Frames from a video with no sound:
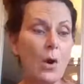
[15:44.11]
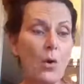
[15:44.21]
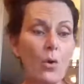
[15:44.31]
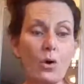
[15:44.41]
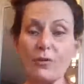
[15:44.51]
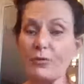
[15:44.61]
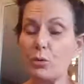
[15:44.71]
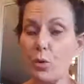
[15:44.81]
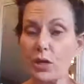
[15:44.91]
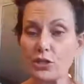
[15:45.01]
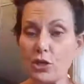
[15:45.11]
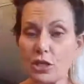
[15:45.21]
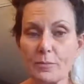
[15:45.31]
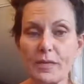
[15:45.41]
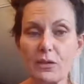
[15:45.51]
Or if you want to
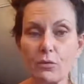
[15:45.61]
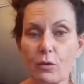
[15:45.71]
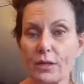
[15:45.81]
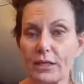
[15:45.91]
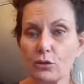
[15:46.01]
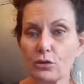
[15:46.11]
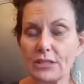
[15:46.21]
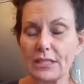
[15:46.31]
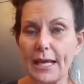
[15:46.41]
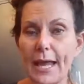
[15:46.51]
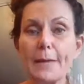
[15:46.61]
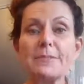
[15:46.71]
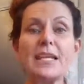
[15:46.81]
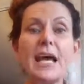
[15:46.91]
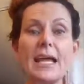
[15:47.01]
talk to me, throw it in your DMs.